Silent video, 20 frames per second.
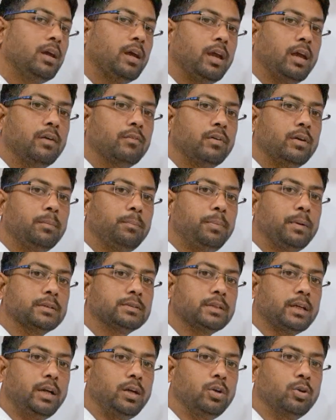a1 plus
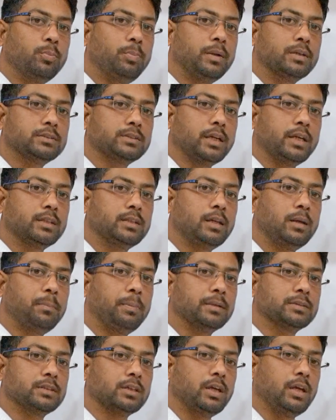a2 plus a3
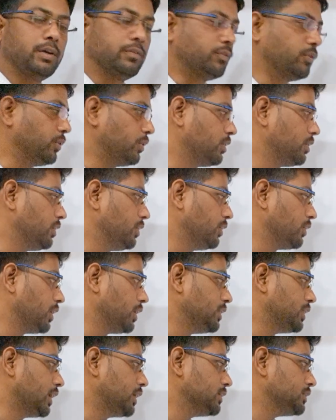plus a4. Okay,
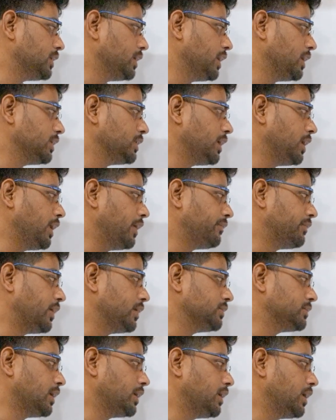that is here in the left
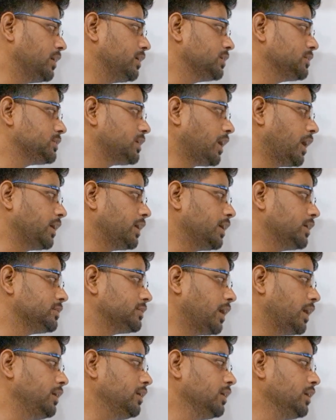hand side, and this right hand
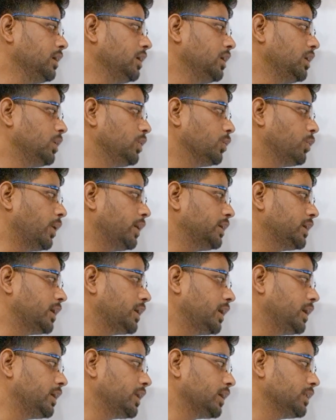side
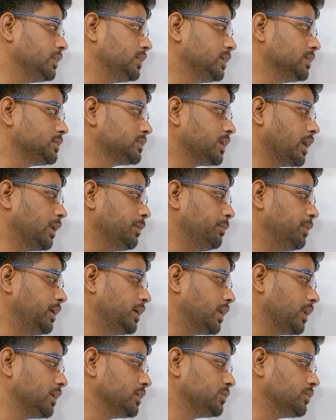210, this can be
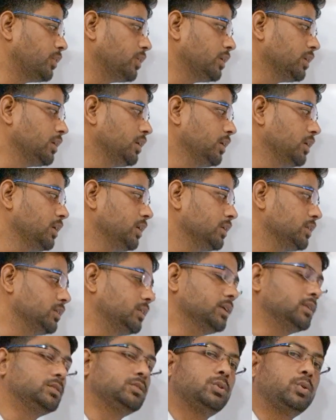written as what?
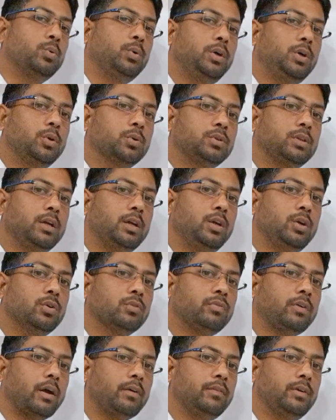This 2 into 3 into
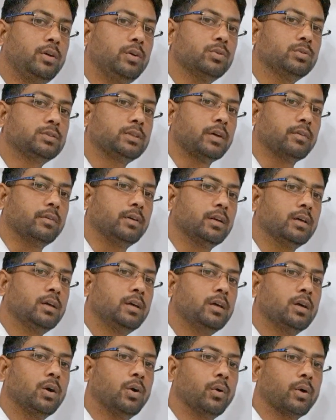5 into 7.
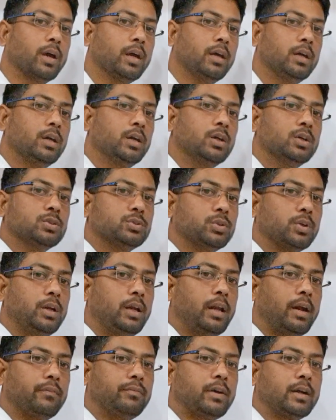Okay, so in
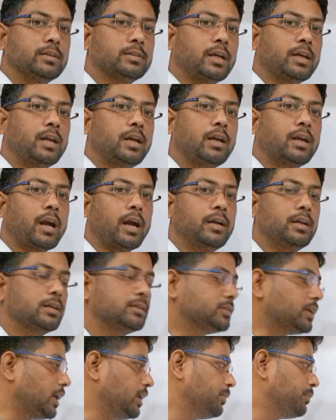left hand side and right
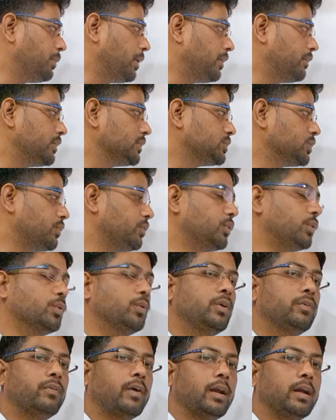hand side powers of
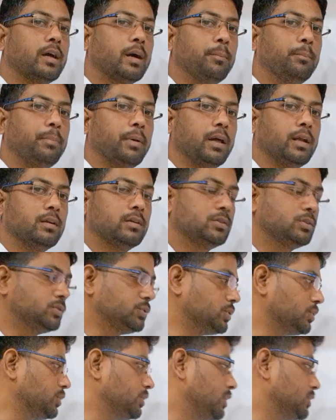2 if I'll compare,
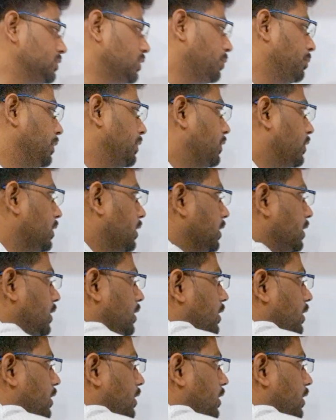so this will be what?